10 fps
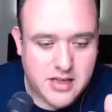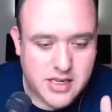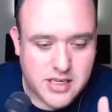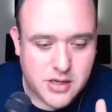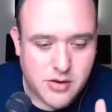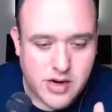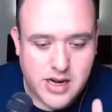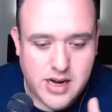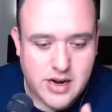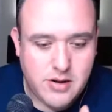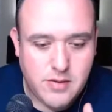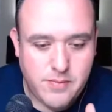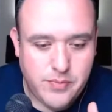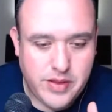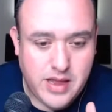this screen here
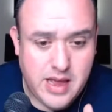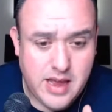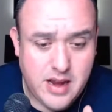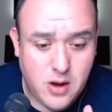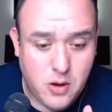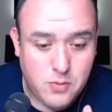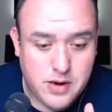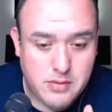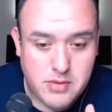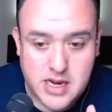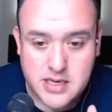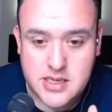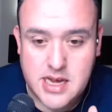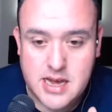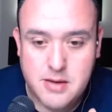and open up my next
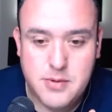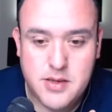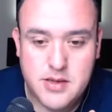tab.